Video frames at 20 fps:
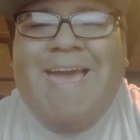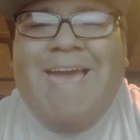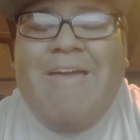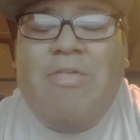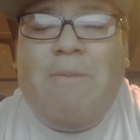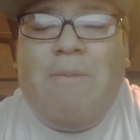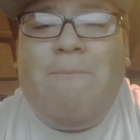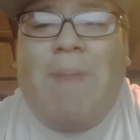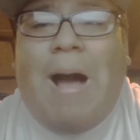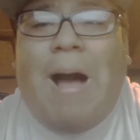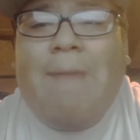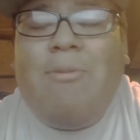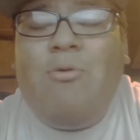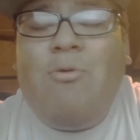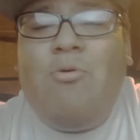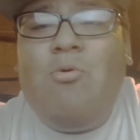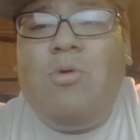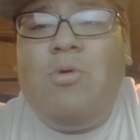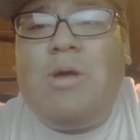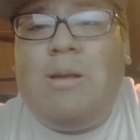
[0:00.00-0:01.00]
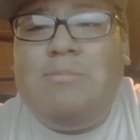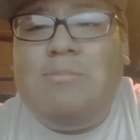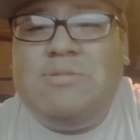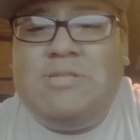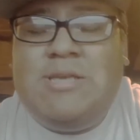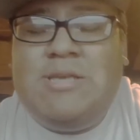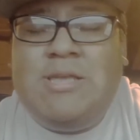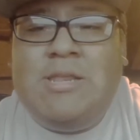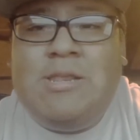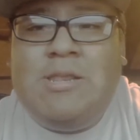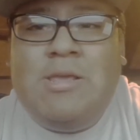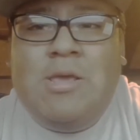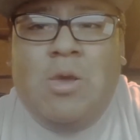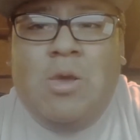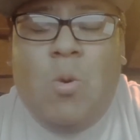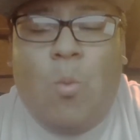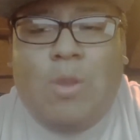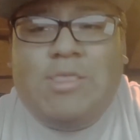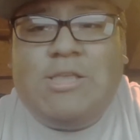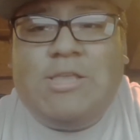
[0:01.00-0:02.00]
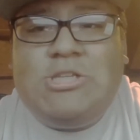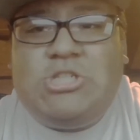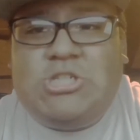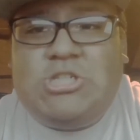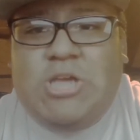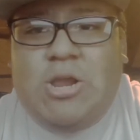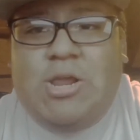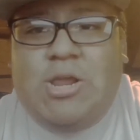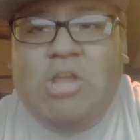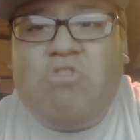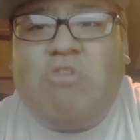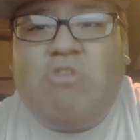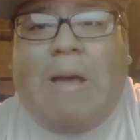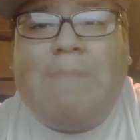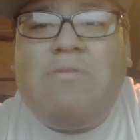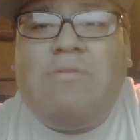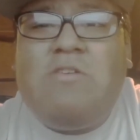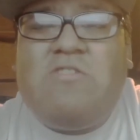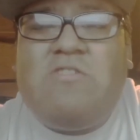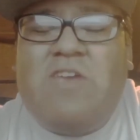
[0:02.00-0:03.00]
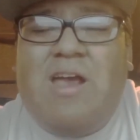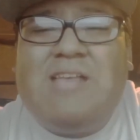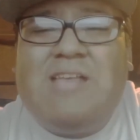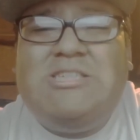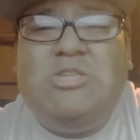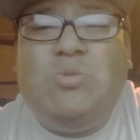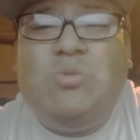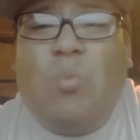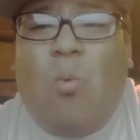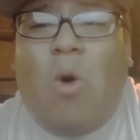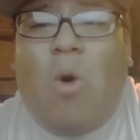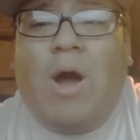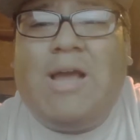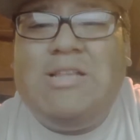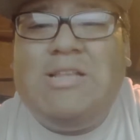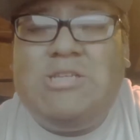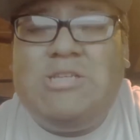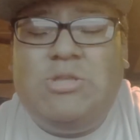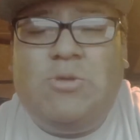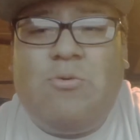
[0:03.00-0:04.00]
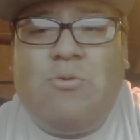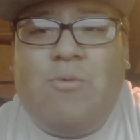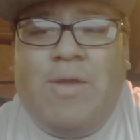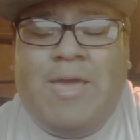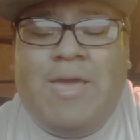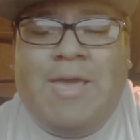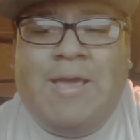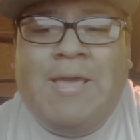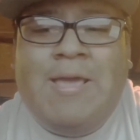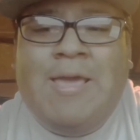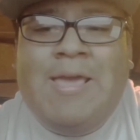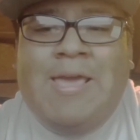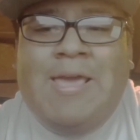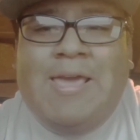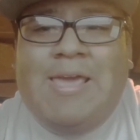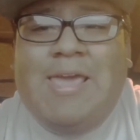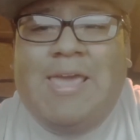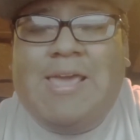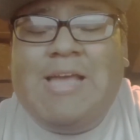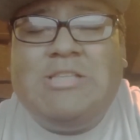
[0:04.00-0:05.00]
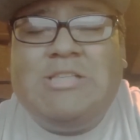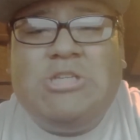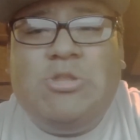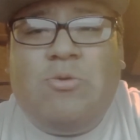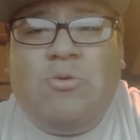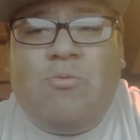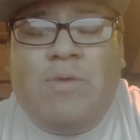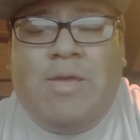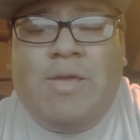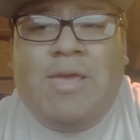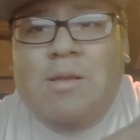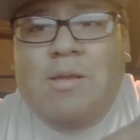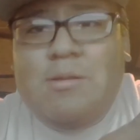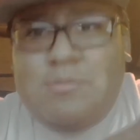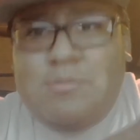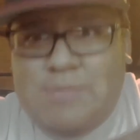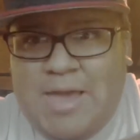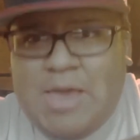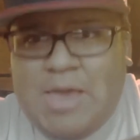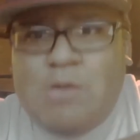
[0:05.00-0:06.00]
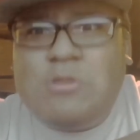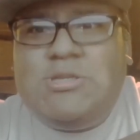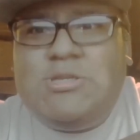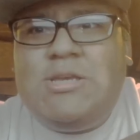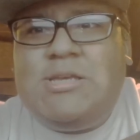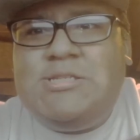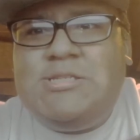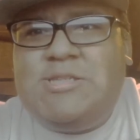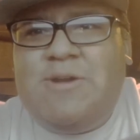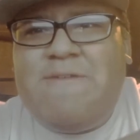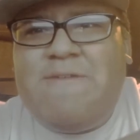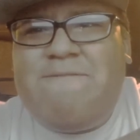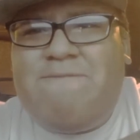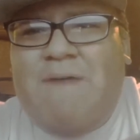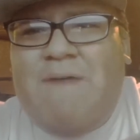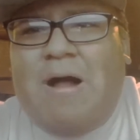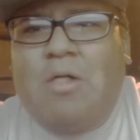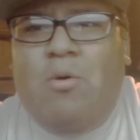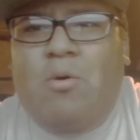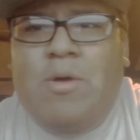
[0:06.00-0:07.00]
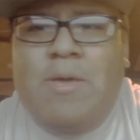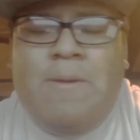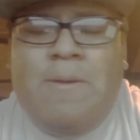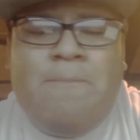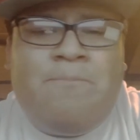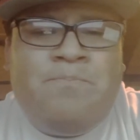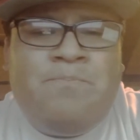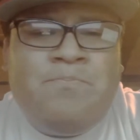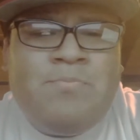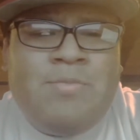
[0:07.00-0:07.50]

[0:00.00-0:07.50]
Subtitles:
And then Bobby Roode comes in with the chair. He drops the chair as he's walking to the ring. He gets in the ring. Daniels and Kazarian follow him.